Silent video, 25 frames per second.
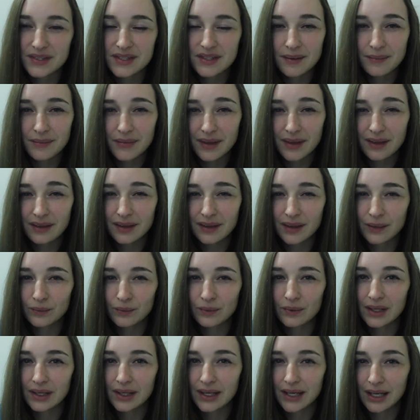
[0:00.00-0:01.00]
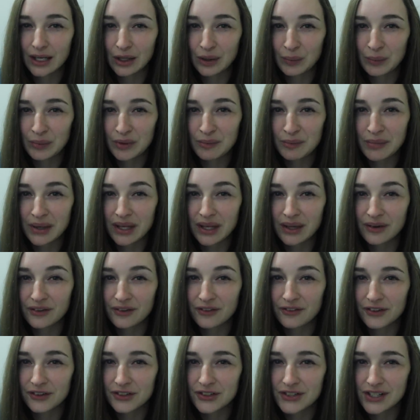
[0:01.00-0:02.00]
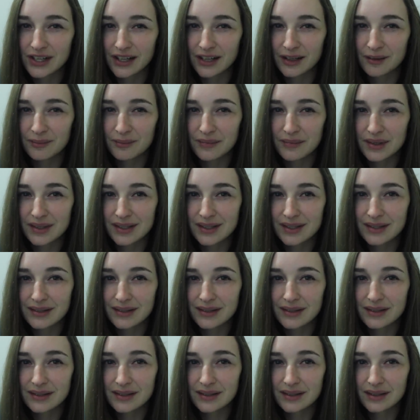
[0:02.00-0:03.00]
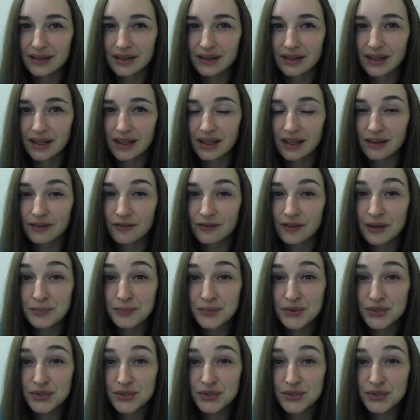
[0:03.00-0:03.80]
Something that really helped me over time is that if